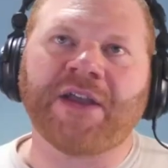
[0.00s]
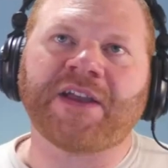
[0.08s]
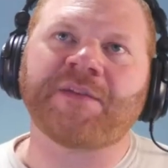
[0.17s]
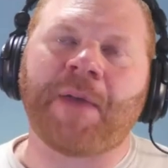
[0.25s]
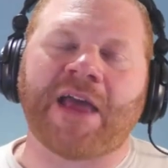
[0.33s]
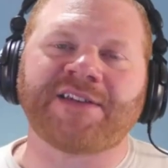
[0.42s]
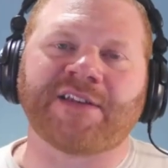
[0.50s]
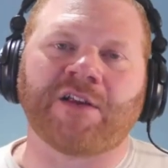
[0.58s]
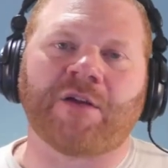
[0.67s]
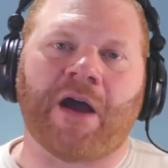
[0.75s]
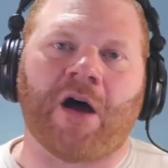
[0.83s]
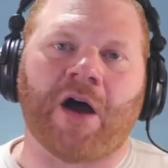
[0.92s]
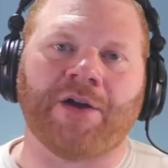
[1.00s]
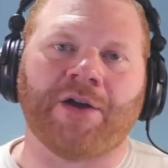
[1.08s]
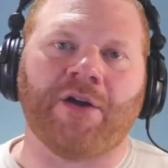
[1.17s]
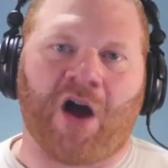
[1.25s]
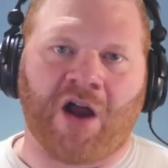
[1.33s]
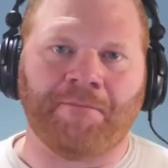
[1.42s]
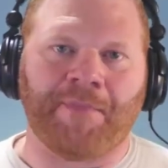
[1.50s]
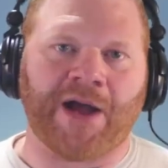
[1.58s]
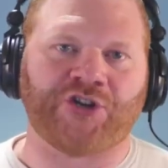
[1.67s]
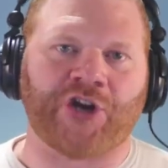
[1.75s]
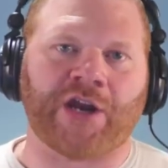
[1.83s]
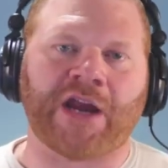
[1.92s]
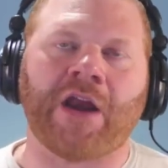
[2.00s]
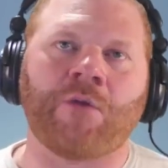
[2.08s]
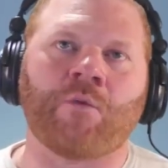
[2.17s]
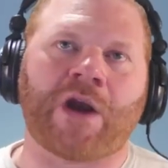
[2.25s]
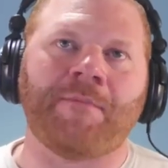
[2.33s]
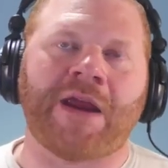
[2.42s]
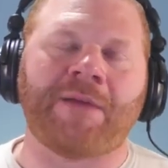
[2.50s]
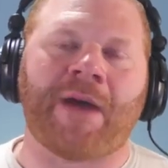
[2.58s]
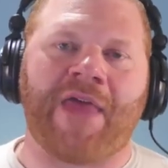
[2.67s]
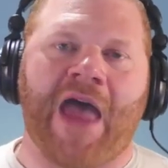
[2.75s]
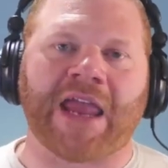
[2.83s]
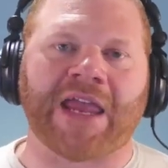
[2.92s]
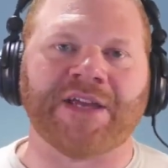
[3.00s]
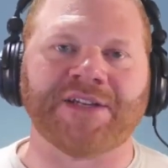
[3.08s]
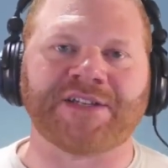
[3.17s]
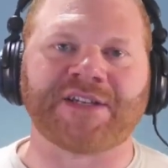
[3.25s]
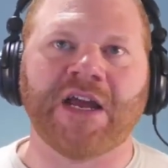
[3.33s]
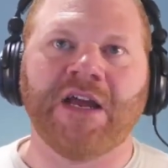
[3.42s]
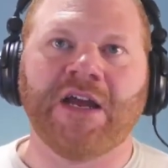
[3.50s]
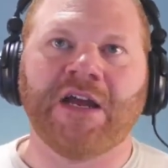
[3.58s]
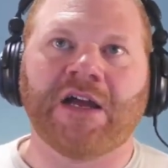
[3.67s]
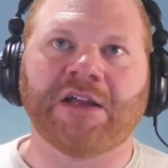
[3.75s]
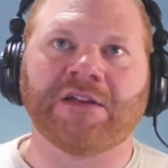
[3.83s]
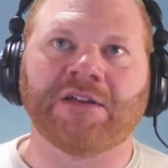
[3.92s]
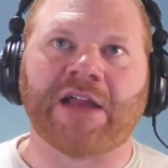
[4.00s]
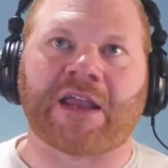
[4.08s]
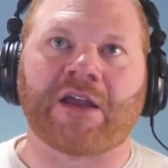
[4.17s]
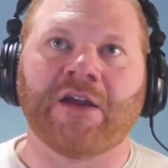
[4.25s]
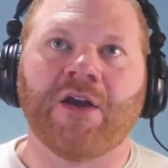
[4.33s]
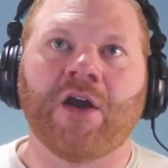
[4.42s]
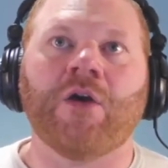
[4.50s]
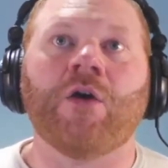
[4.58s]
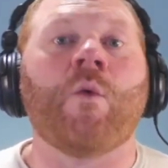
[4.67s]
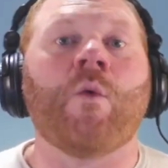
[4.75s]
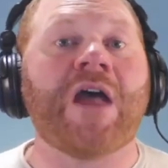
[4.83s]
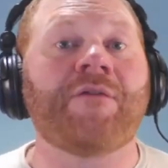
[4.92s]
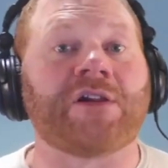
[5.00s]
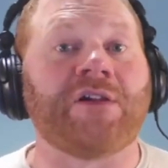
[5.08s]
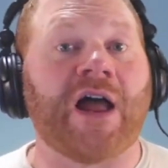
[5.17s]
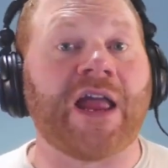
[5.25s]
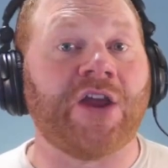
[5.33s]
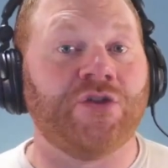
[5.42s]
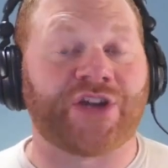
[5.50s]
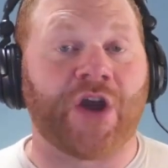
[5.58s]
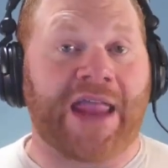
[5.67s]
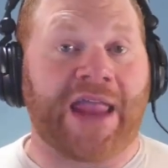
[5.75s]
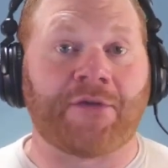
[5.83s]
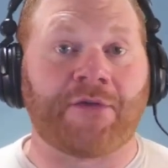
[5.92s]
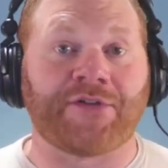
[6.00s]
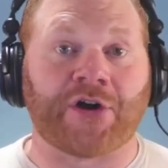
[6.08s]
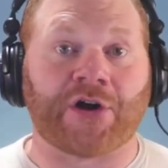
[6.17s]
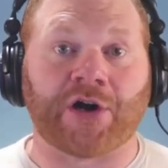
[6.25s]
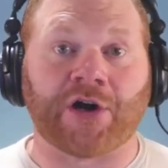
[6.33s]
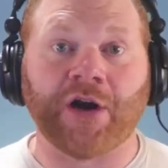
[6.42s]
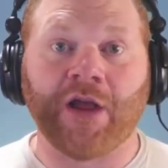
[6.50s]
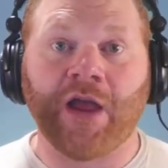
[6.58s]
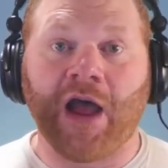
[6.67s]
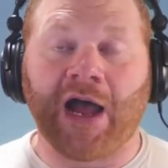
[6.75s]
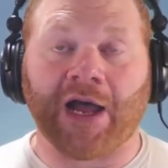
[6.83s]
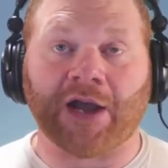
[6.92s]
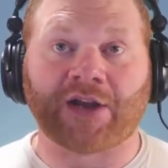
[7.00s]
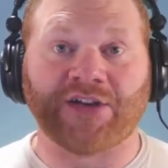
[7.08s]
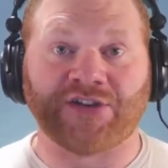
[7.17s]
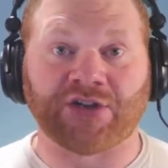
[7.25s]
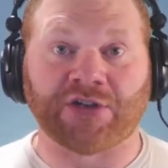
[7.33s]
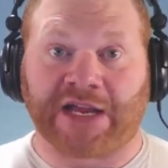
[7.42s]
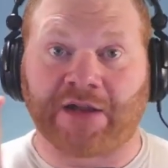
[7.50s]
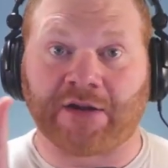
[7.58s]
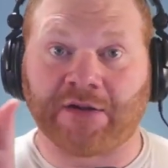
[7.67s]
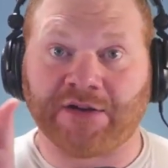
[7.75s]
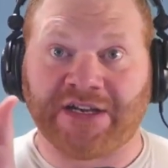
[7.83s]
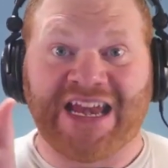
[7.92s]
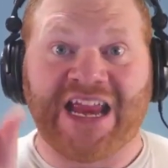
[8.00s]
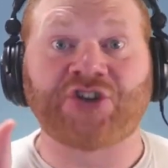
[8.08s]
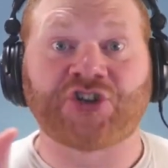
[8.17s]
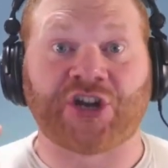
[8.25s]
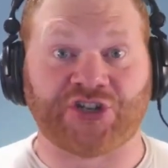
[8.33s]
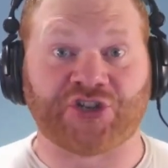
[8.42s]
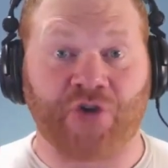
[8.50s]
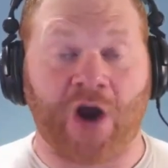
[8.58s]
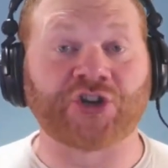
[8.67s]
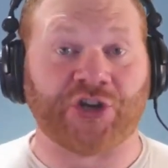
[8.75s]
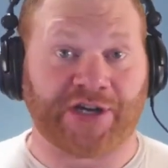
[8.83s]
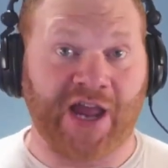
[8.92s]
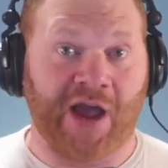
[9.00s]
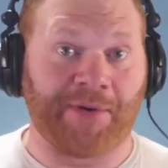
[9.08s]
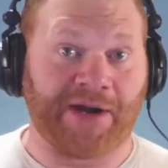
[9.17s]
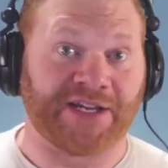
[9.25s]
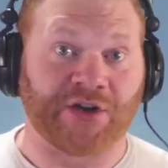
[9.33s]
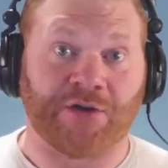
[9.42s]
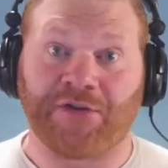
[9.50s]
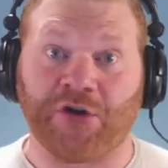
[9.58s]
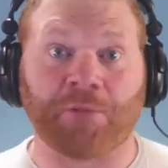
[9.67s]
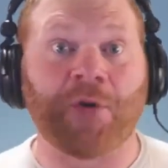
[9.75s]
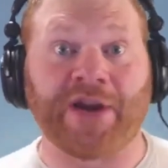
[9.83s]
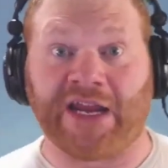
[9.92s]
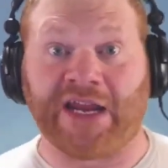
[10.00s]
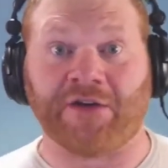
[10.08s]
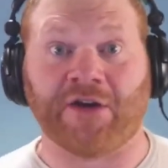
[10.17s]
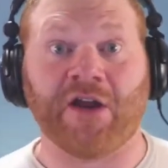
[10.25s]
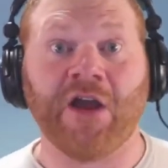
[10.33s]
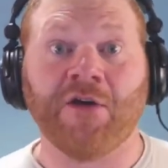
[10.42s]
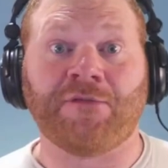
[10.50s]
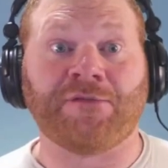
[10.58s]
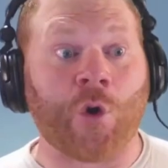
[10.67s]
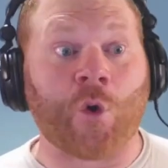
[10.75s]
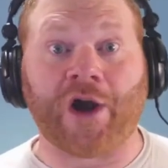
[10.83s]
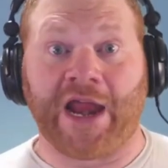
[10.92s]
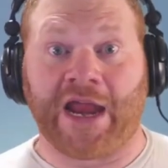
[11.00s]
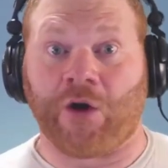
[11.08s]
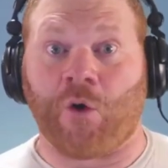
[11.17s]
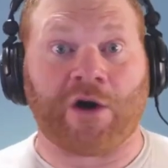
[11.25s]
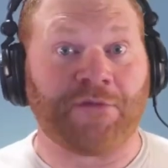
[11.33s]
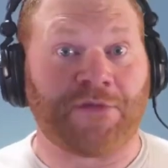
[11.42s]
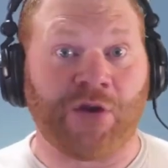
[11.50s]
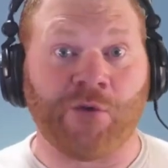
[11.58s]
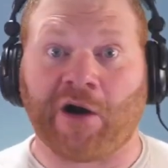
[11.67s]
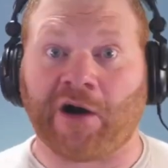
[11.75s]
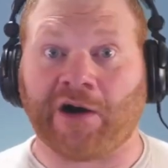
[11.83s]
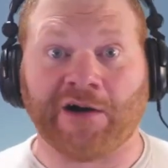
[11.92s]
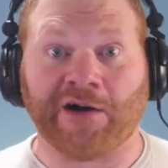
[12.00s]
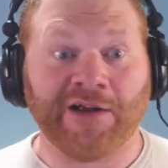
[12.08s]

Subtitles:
it depends a little bit on budget. And what I mean by that is, like, we have a client who's going after niche construction companies. So if you're putting in flooring, or if you are,